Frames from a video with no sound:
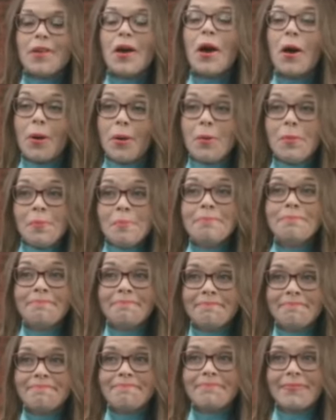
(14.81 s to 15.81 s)
Home
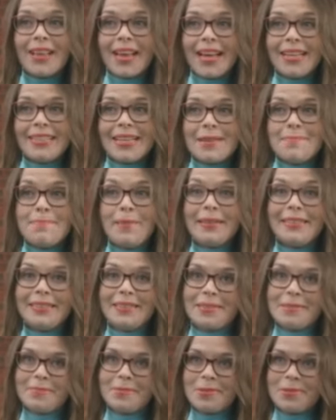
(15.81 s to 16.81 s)
and a
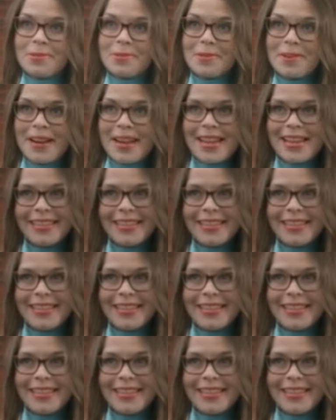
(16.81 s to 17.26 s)
bedtime story.